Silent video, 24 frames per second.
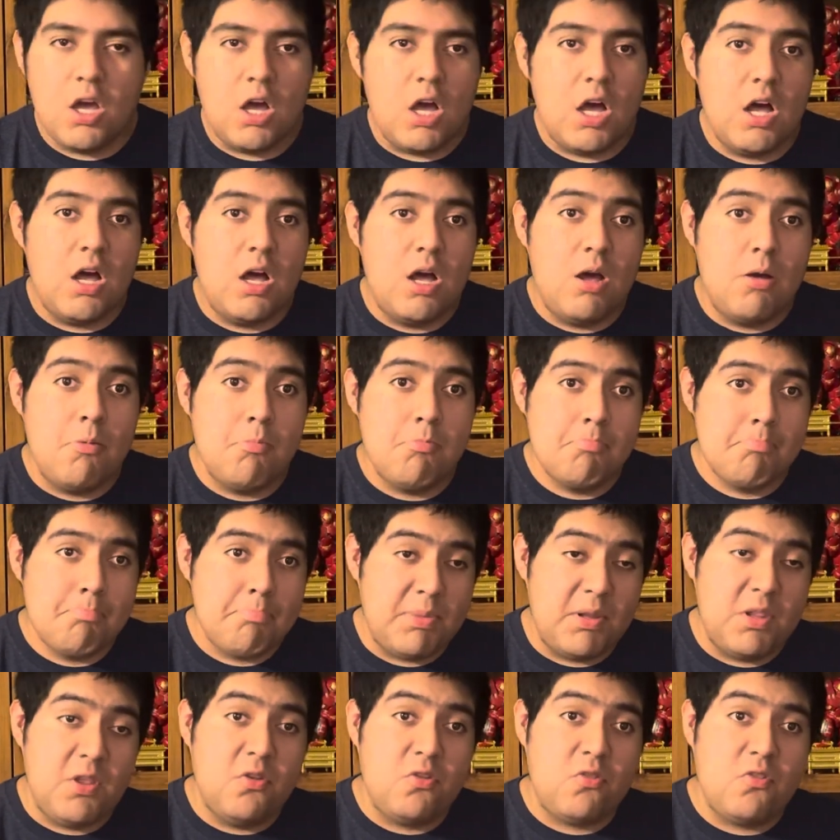
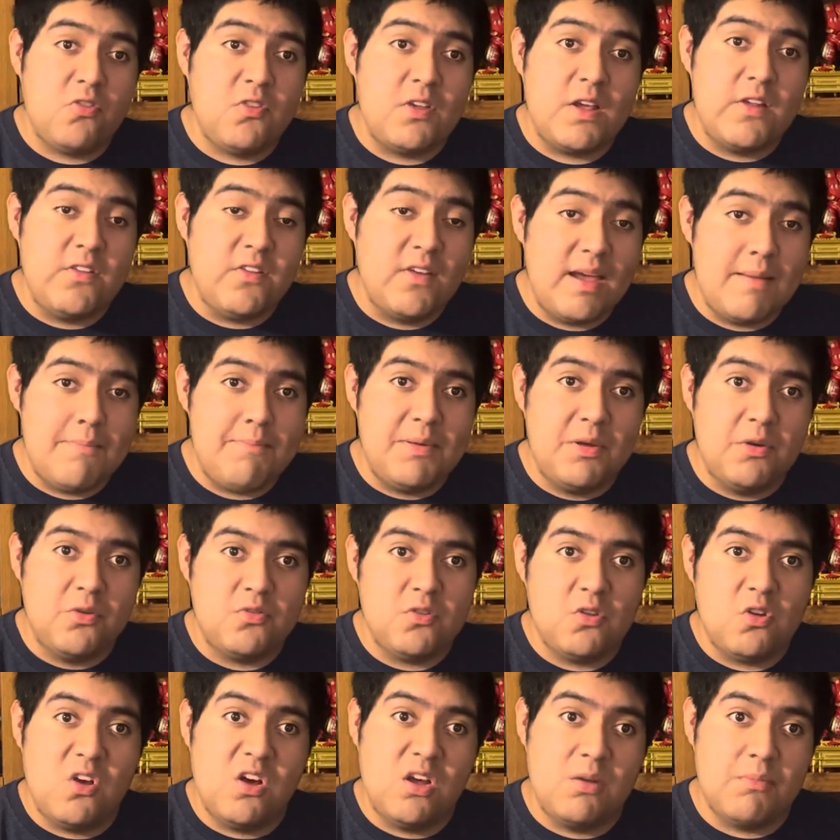But those are sets I built
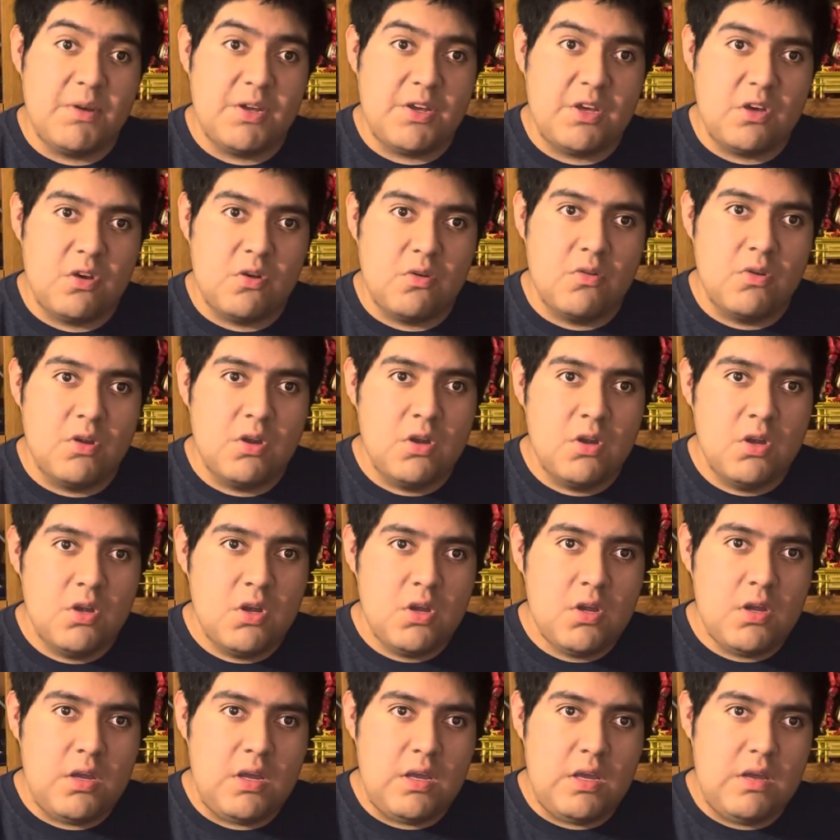on my own.
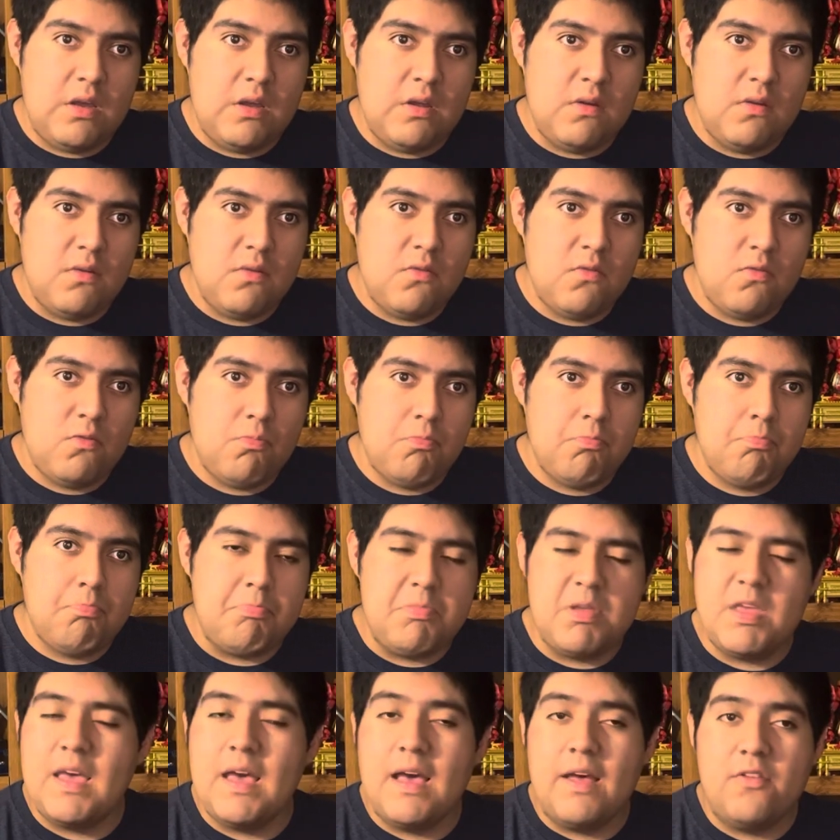And
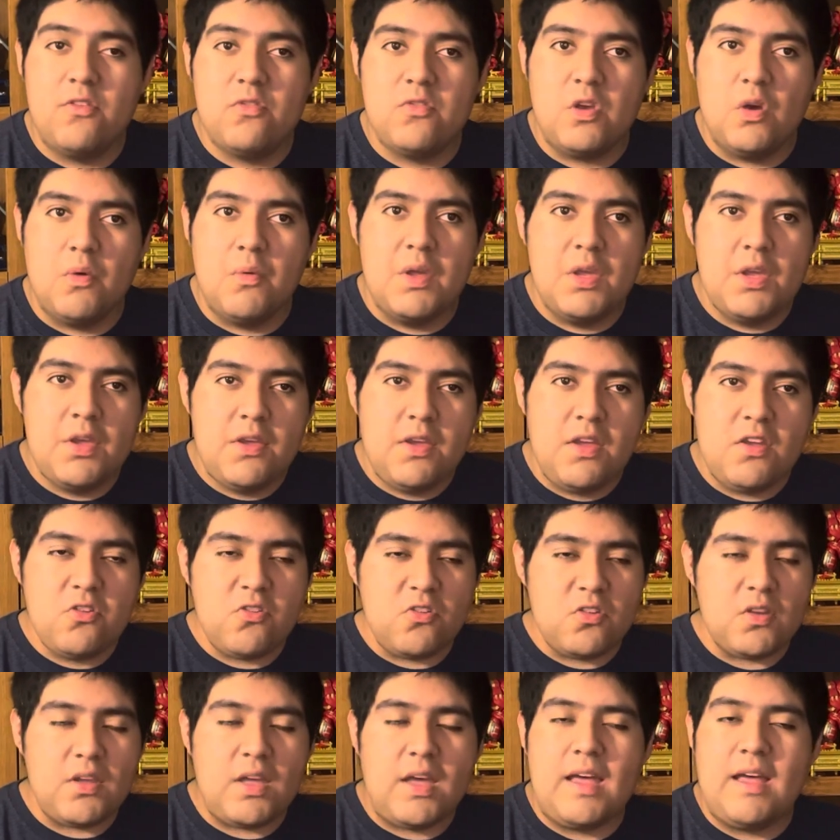yeah, so you
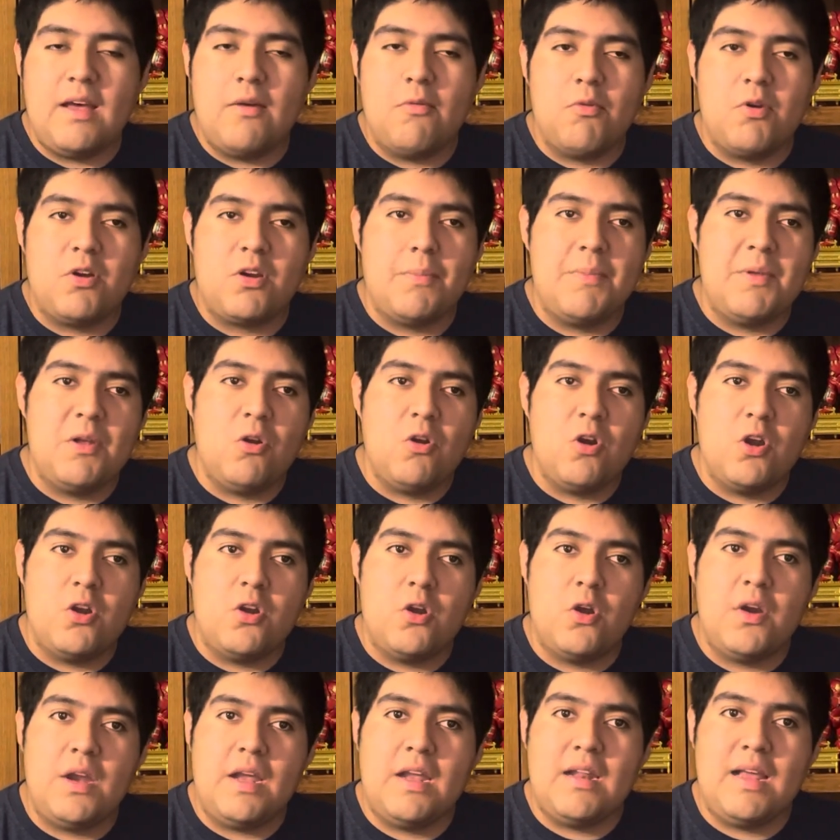just gotta work a bit
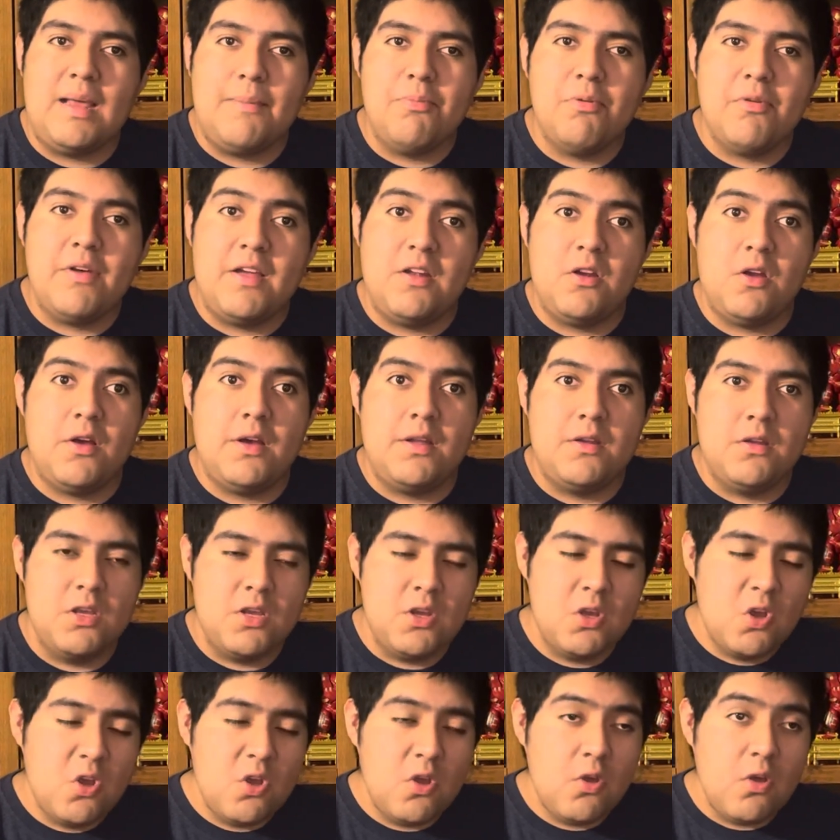harder. And I plan on
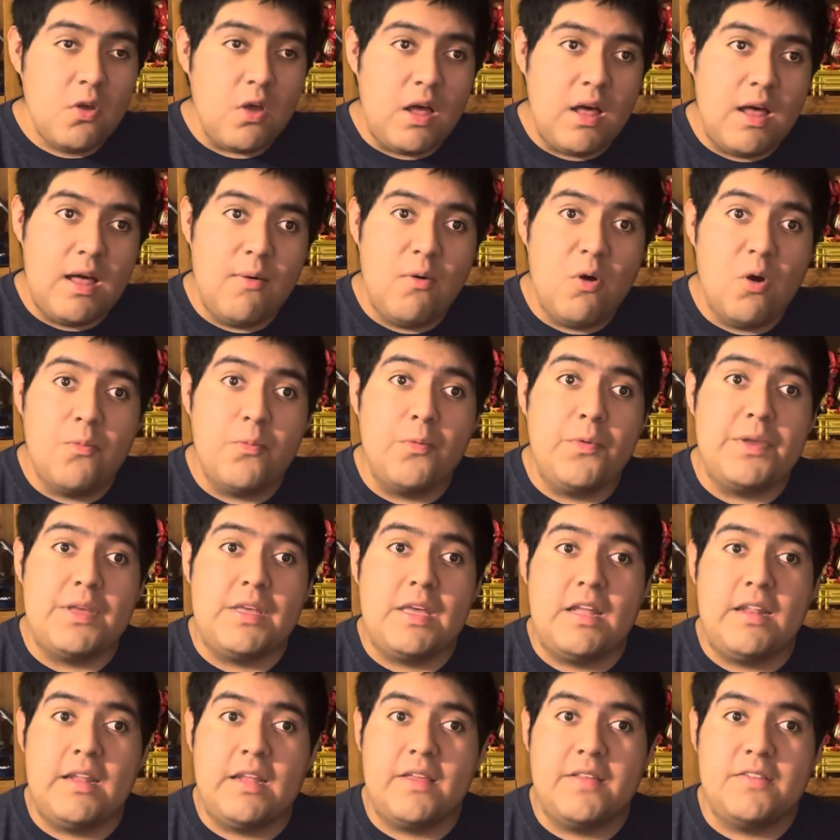hopefully
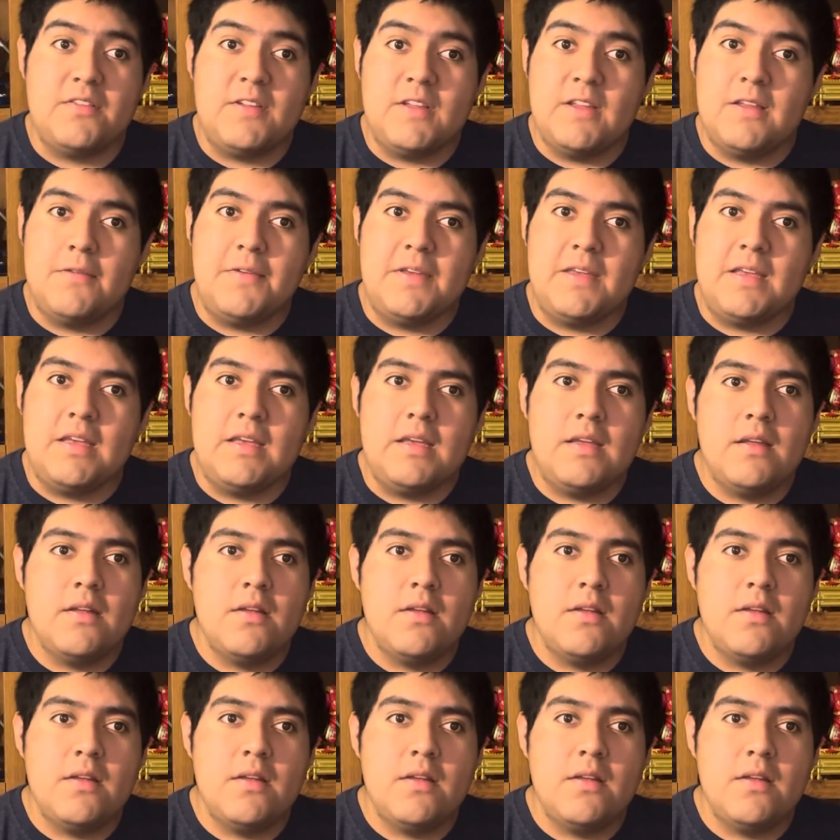getting a TV,